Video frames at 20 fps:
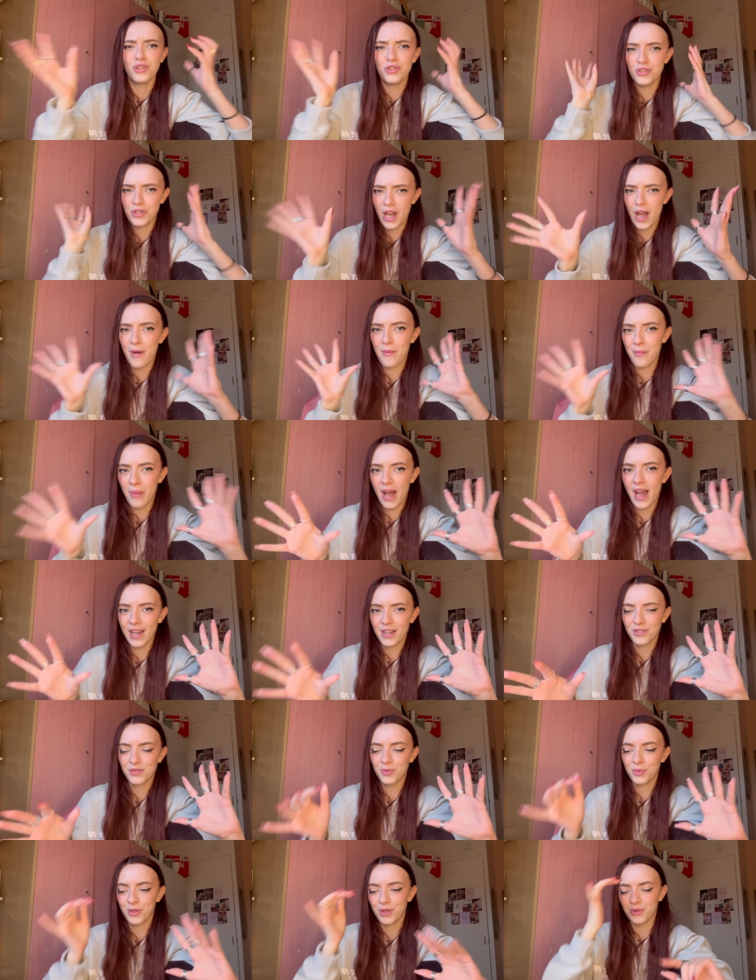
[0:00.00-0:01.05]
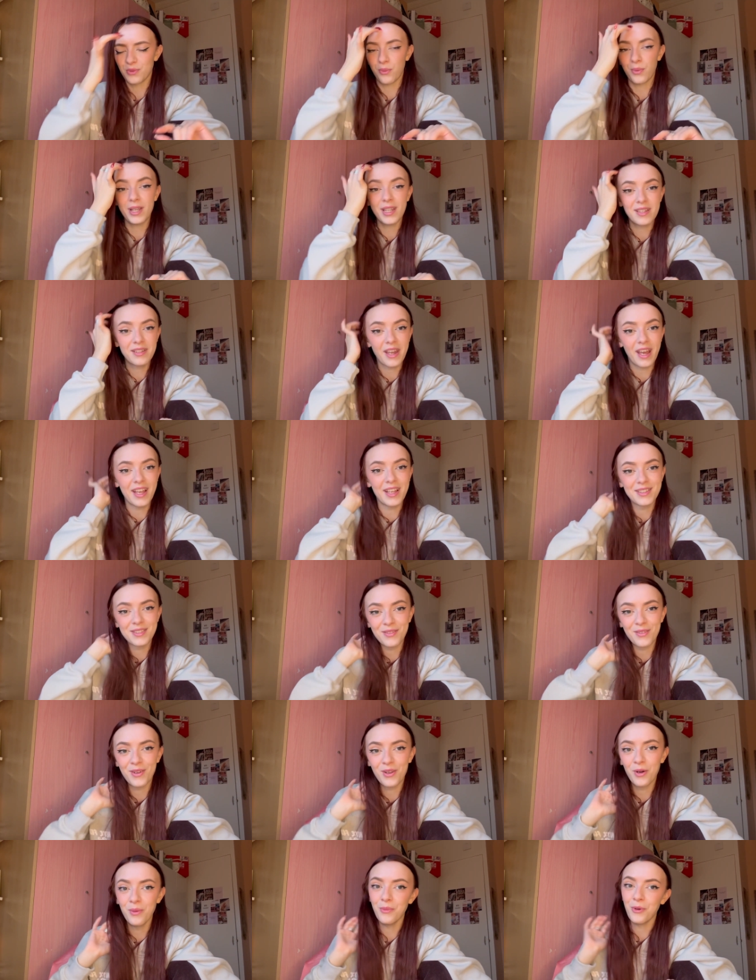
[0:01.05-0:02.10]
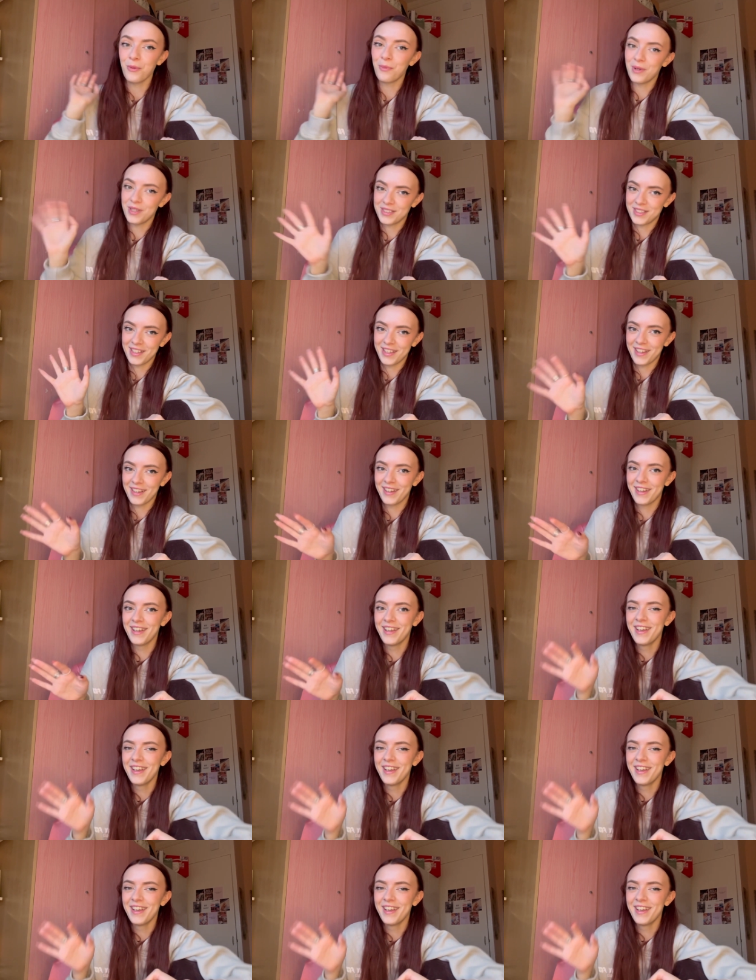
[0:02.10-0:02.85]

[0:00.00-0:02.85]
jam-packed, because weekdays are a lot more busier